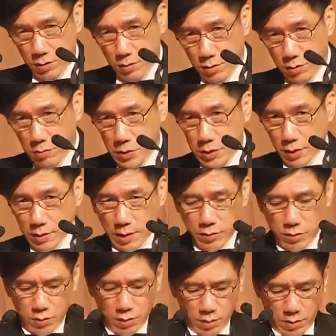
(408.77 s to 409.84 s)
So Mr.
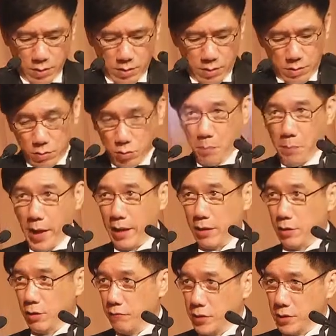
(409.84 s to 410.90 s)
Tan thought, Not
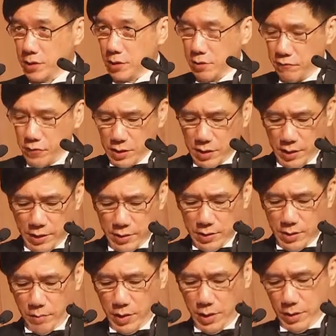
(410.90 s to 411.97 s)
bad, he obviously learned
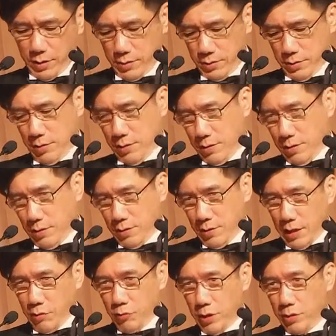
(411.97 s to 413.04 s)
something.
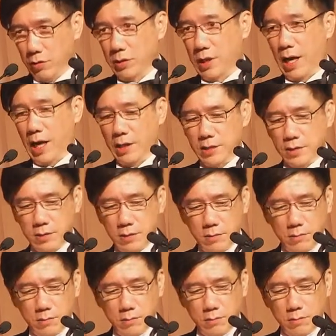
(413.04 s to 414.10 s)
Then he went on to ask
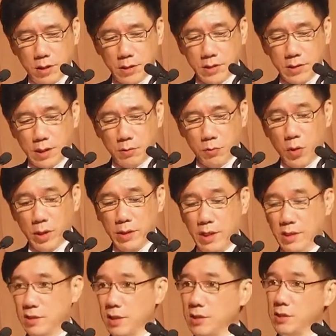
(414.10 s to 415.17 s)
the son, What
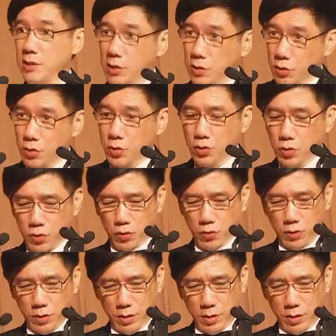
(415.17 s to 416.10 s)
does a CEO do?